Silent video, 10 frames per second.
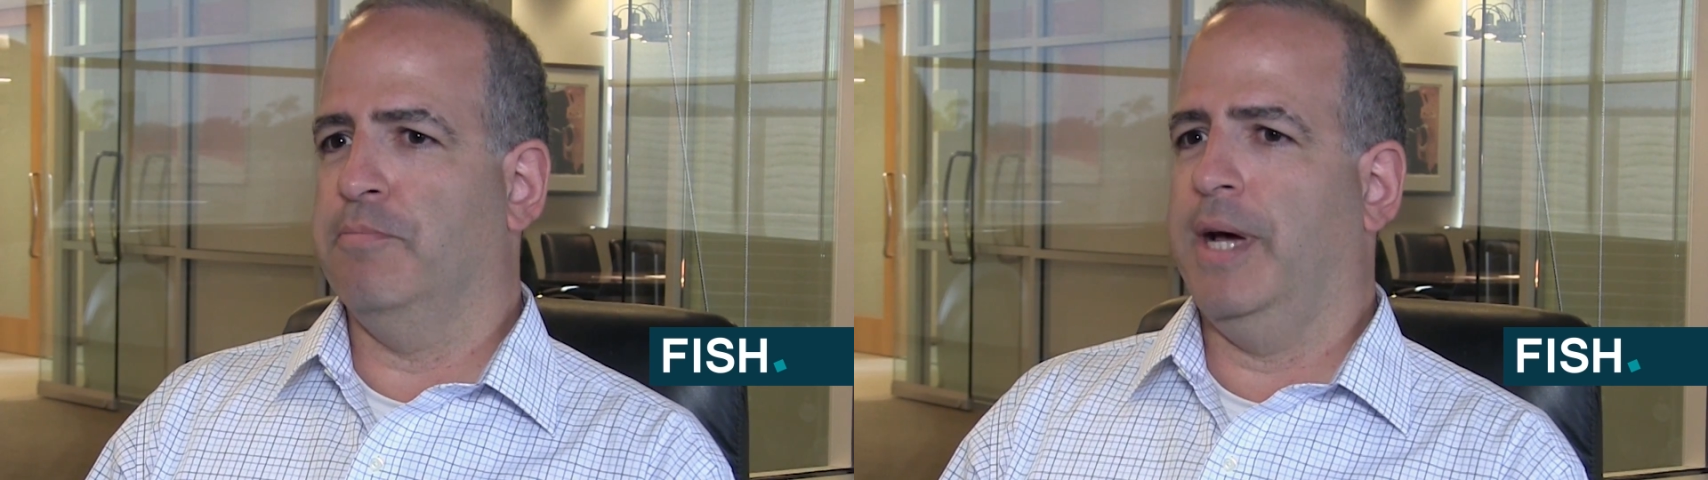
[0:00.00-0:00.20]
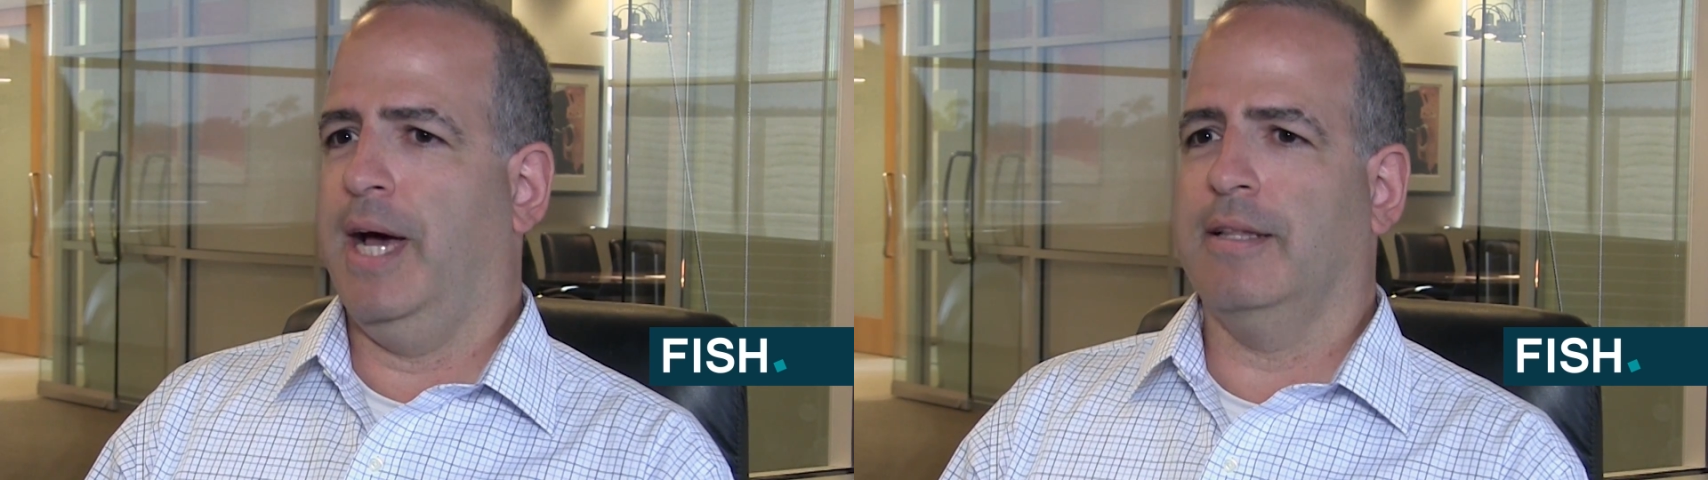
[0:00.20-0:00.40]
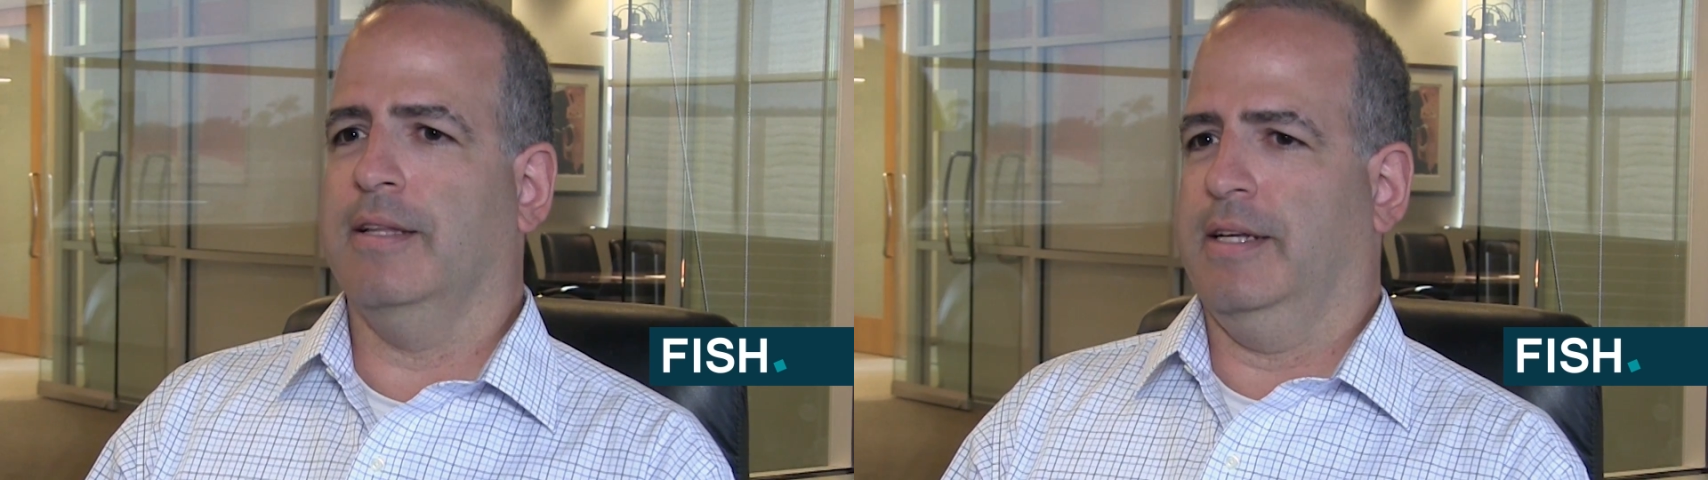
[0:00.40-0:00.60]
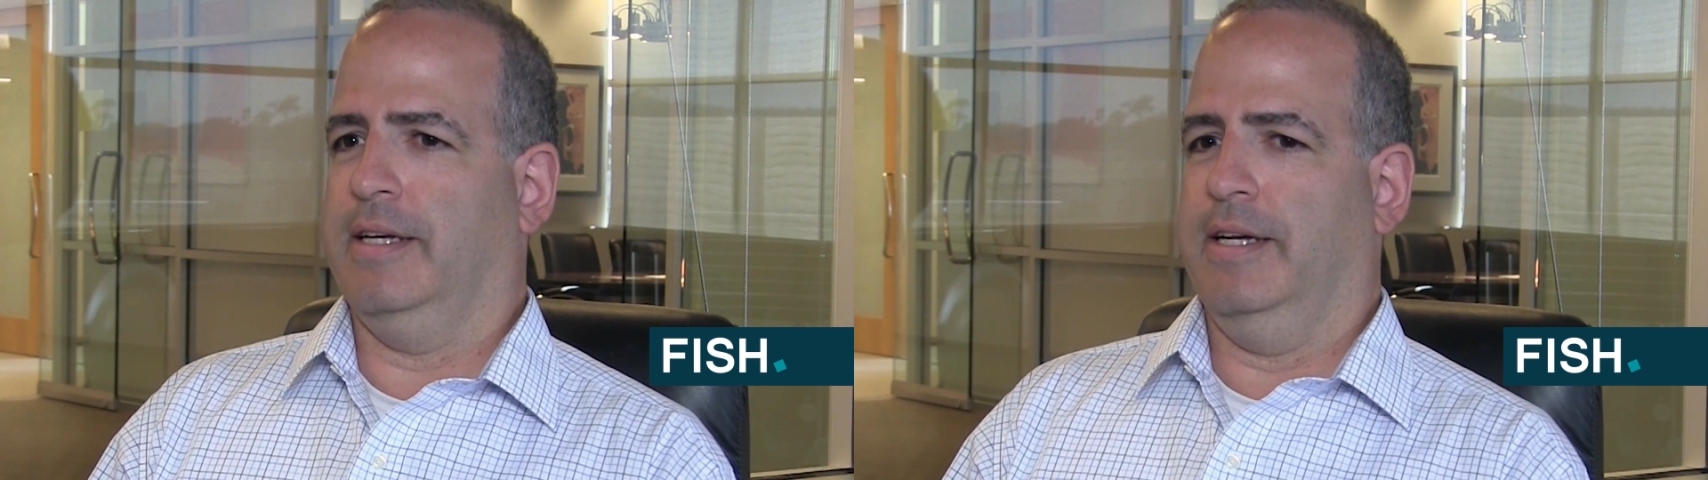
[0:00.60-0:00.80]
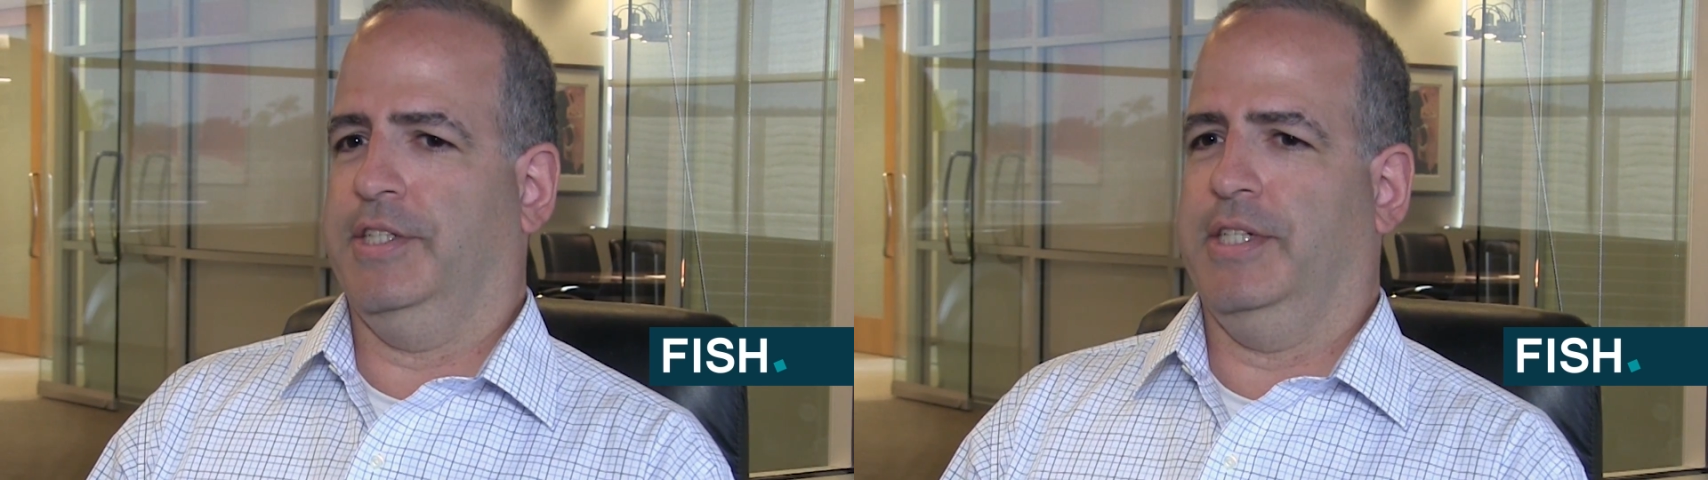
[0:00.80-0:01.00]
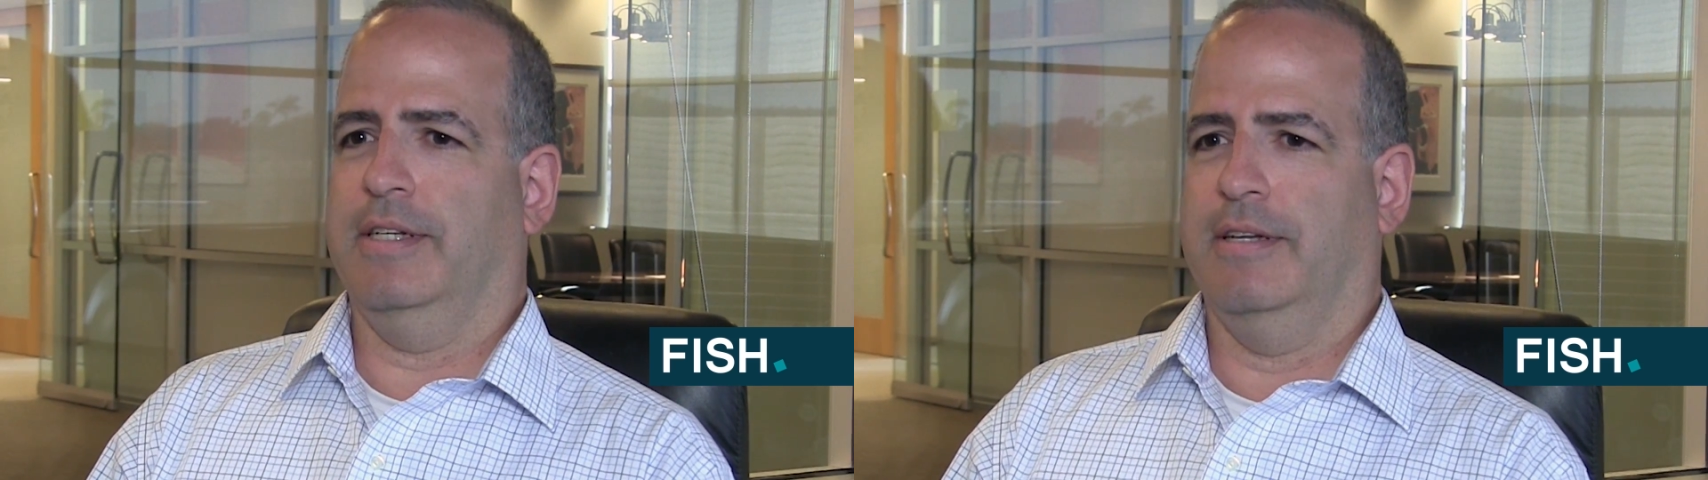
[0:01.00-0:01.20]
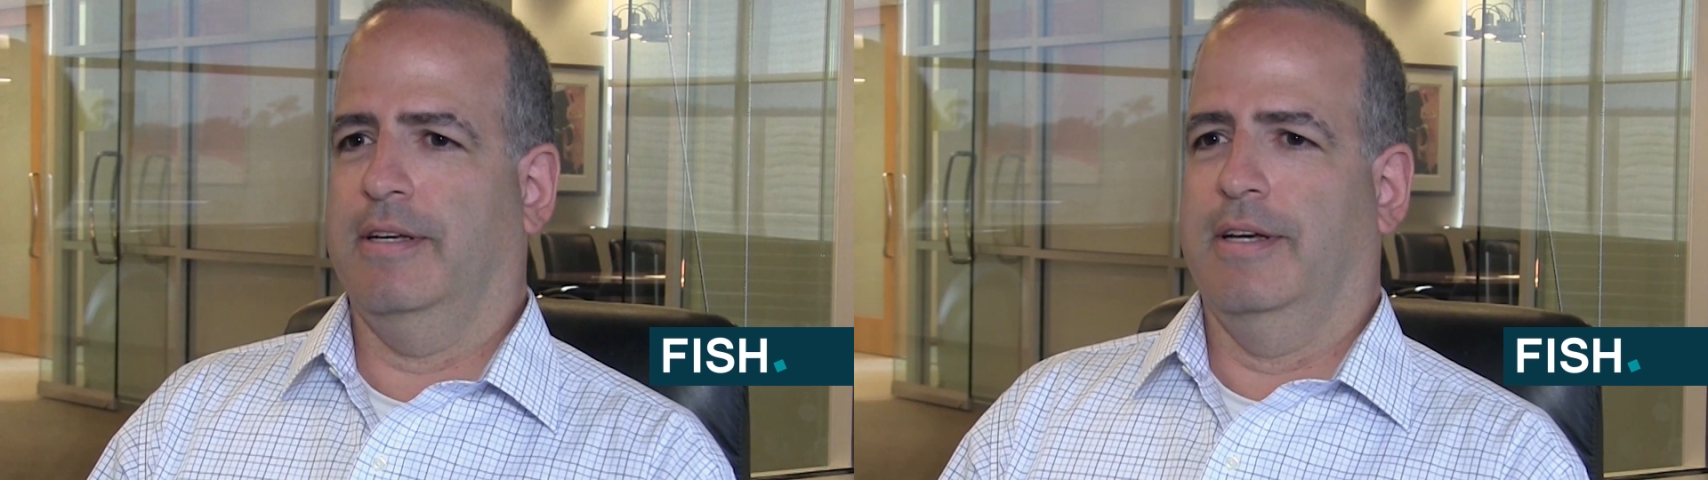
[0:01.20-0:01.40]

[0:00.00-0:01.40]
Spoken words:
do patent litigation."